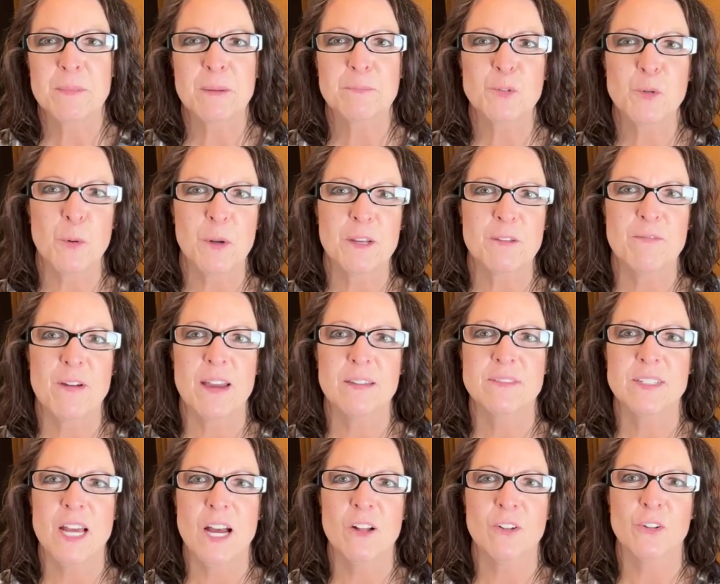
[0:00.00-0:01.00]
If you min
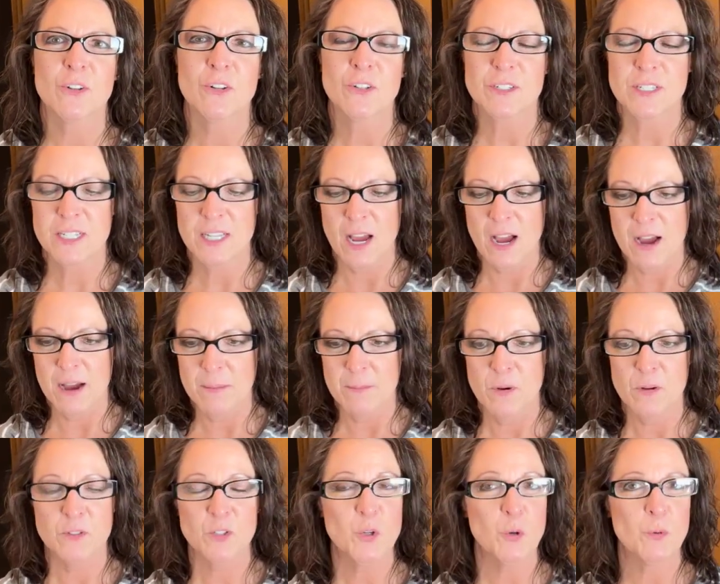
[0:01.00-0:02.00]
um, order minimum
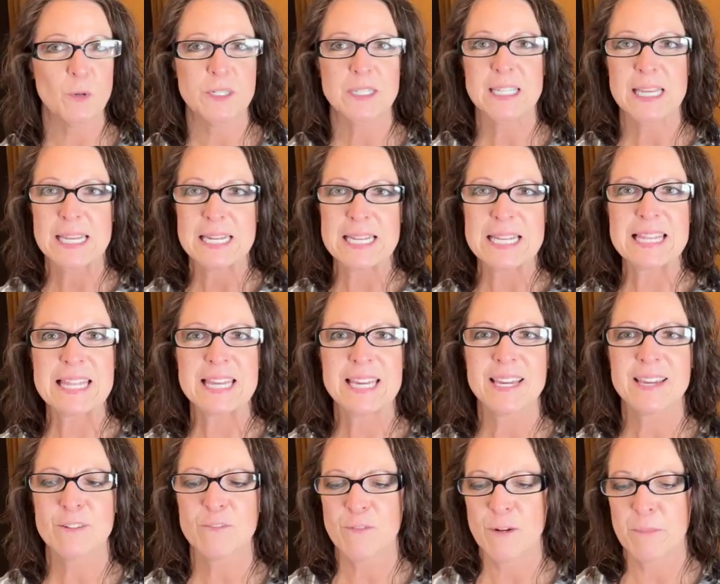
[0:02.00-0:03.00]

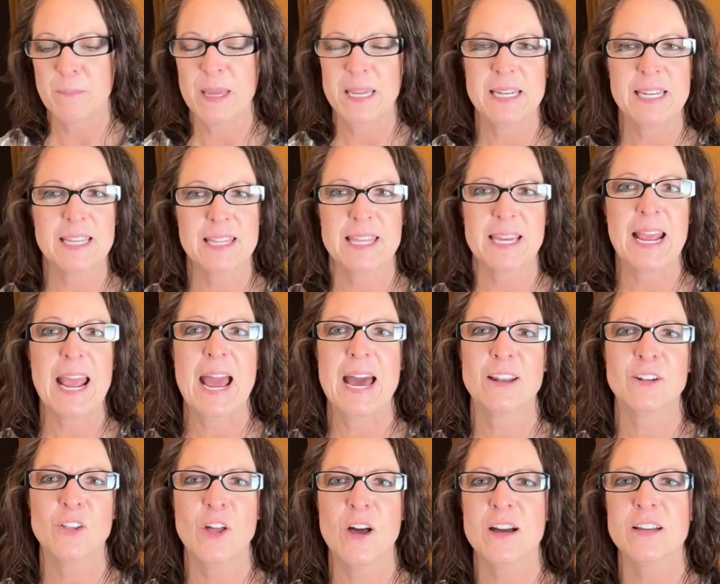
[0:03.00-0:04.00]
$25 um, towards
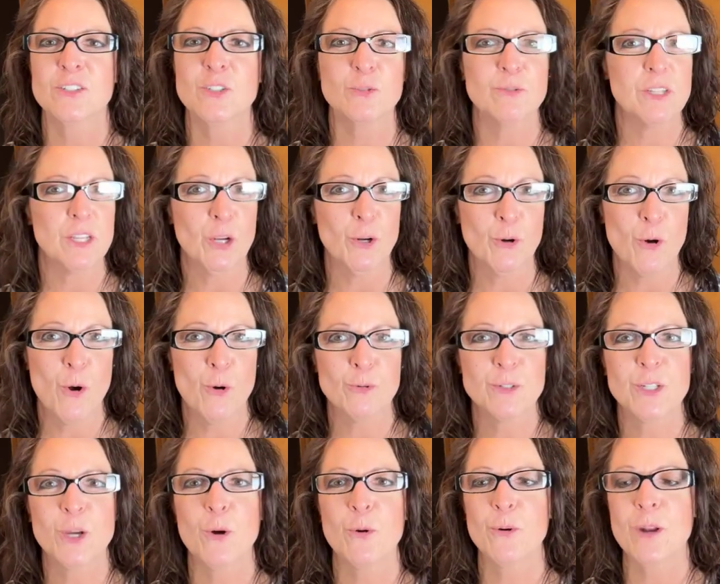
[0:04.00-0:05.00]
anything from
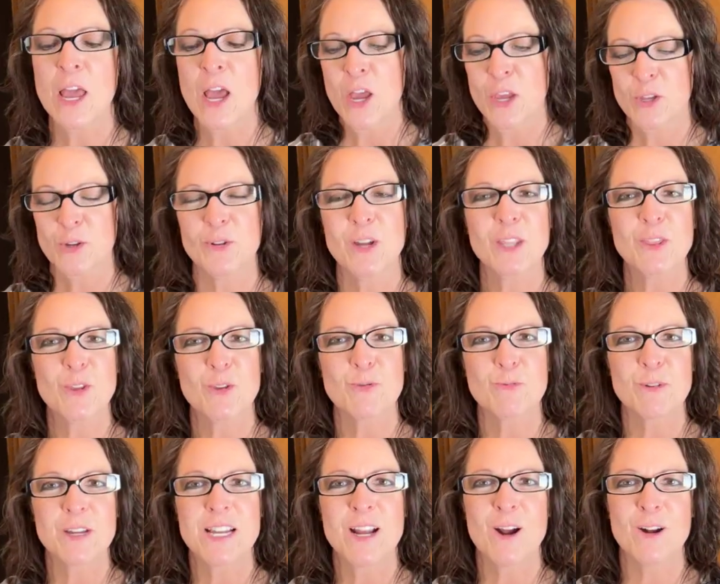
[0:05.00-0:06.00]
any of the catalogs
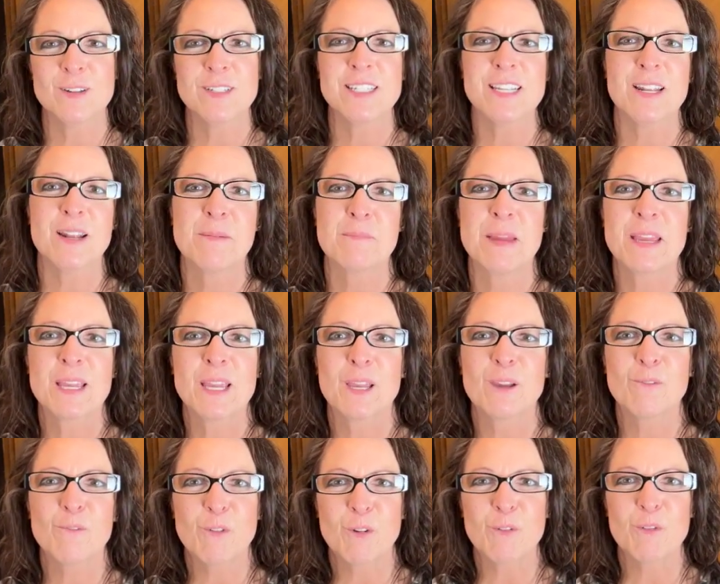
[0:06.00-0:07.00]
using your host code,
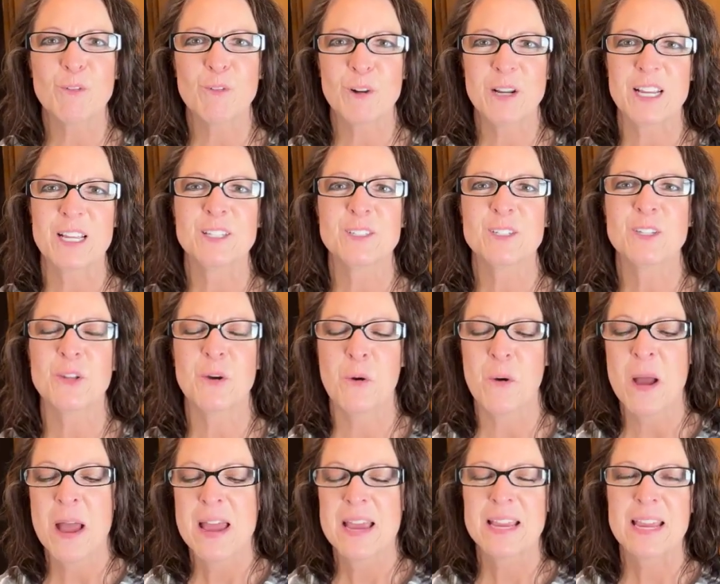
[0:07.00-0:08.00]
you'll get the three cards that
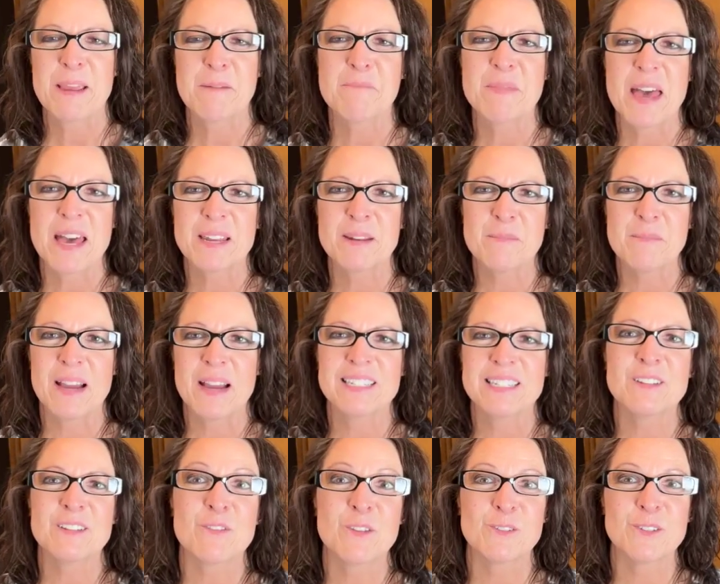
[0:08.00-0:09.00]
I'm making for
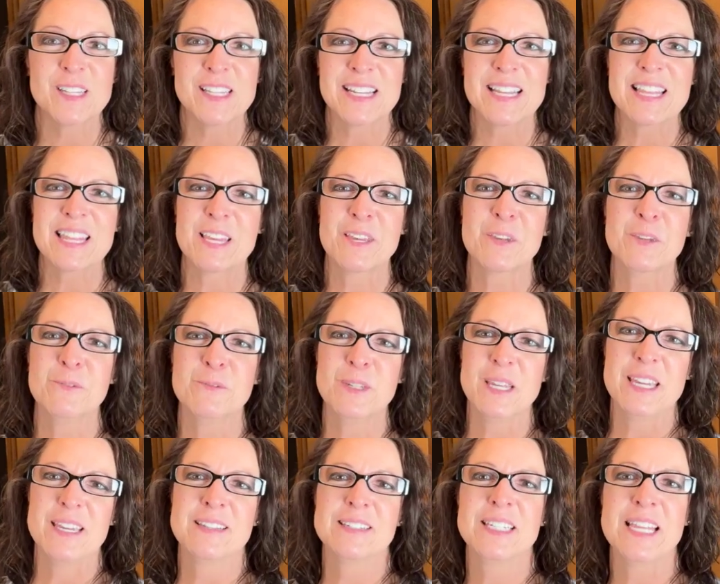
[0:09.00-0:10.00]
free. So keep
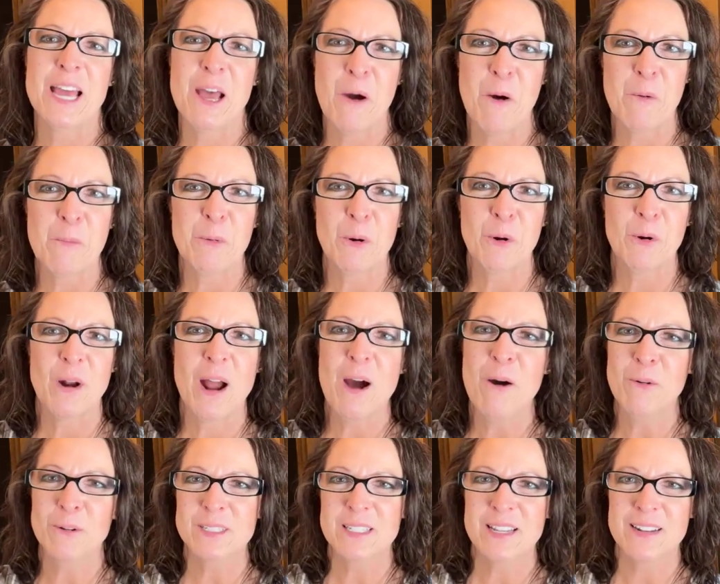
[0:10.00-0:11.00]
that in mind if there's
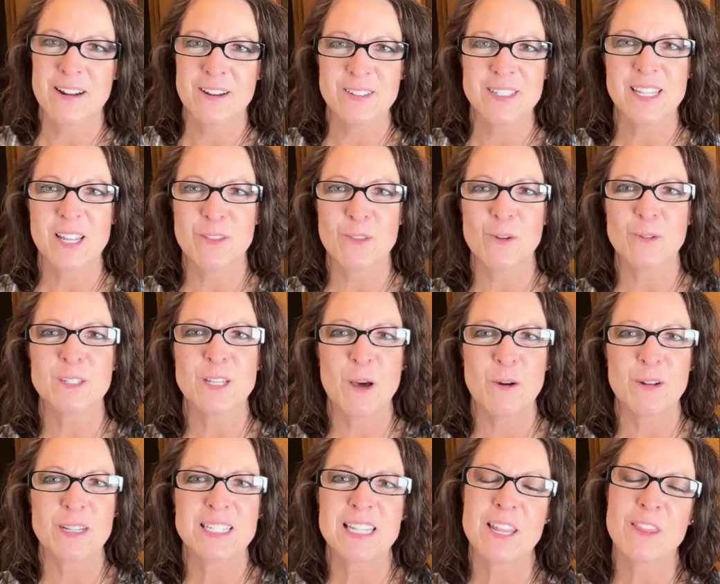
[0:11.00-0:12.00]
anything you need to
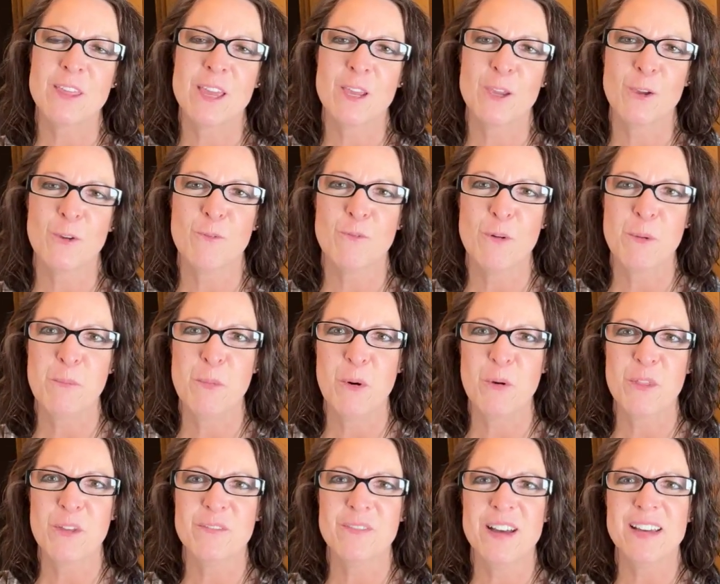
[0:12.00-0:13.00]
help her out and I'll
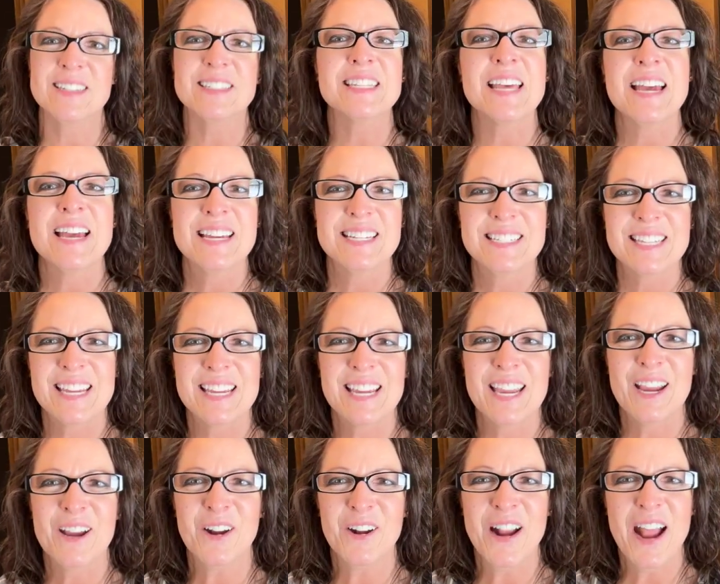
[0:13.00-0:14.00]
send those out as a thank
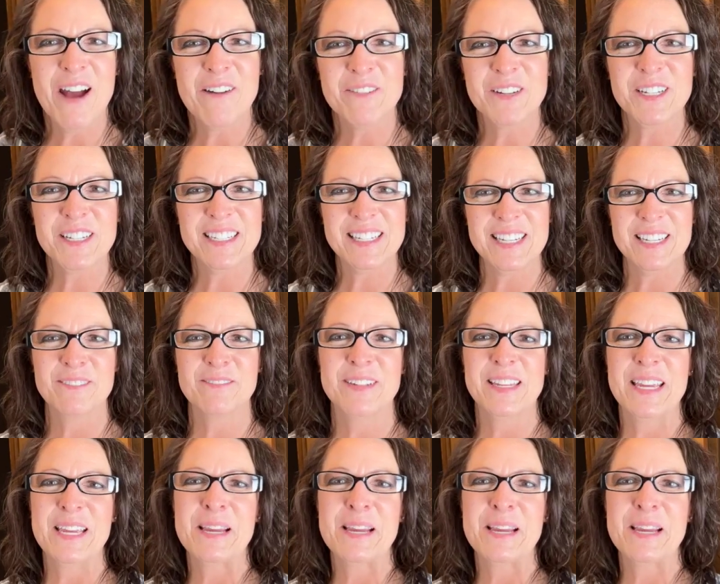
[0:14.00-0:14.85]
you from both of us.